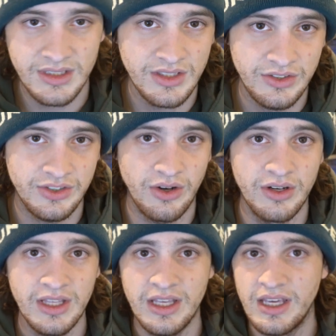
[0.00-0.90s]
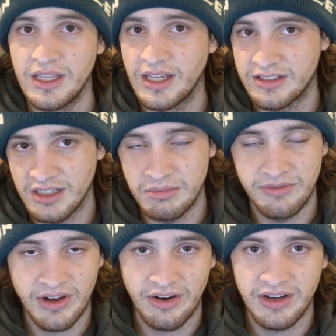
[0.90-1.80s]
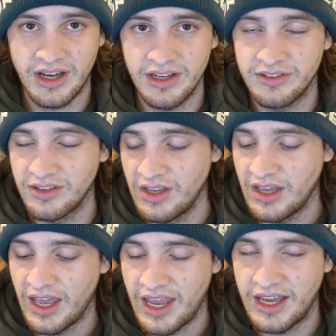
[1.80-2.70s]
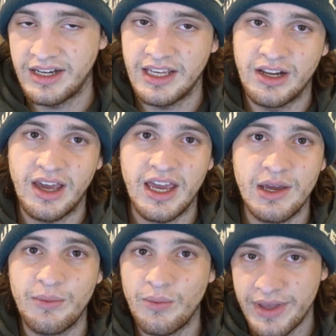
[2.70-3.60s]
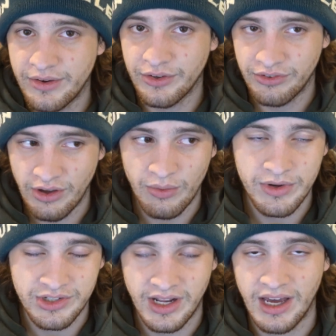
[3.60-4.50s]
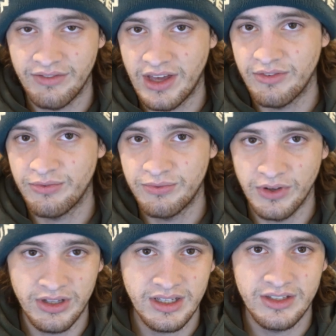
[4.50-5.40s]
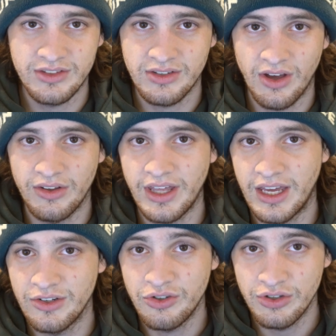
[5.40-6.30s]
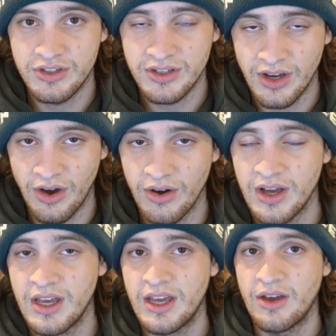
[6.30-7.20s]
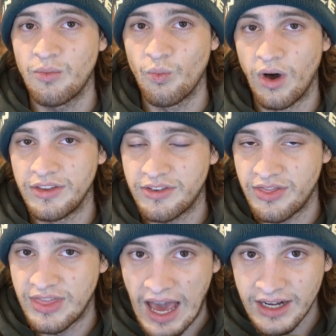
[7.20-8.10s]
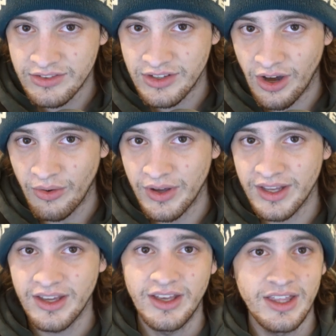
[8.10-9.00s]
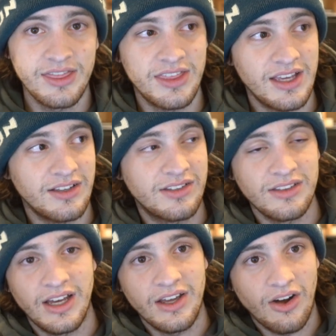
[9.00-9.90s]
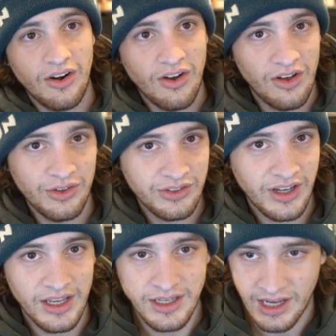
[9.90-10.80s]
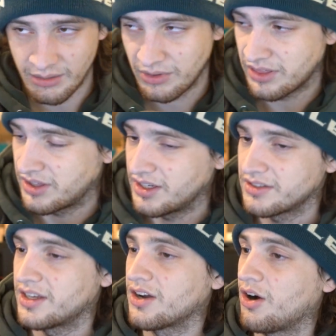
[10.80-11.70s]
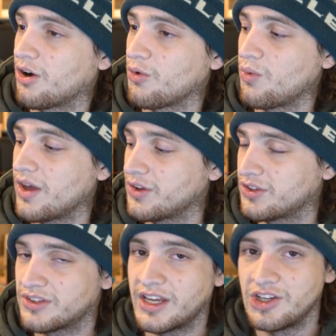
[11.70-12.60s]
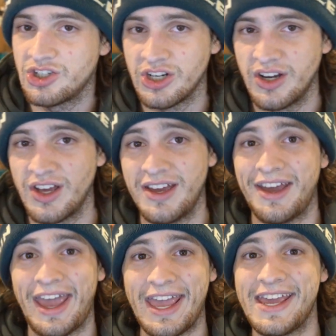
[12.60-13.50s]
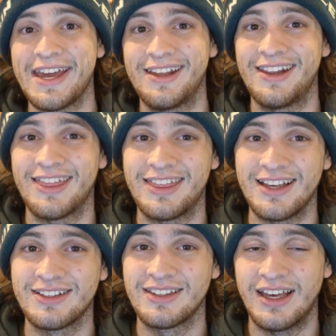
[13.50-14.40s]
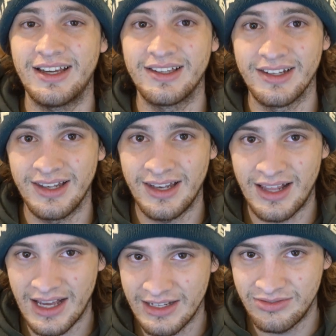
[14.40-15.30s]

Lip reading: So that's going to be very nice, and in a week or so, we should have that fully installed and good to go. Once that is going, things like our all-sky camera, things like our weather station, and things like live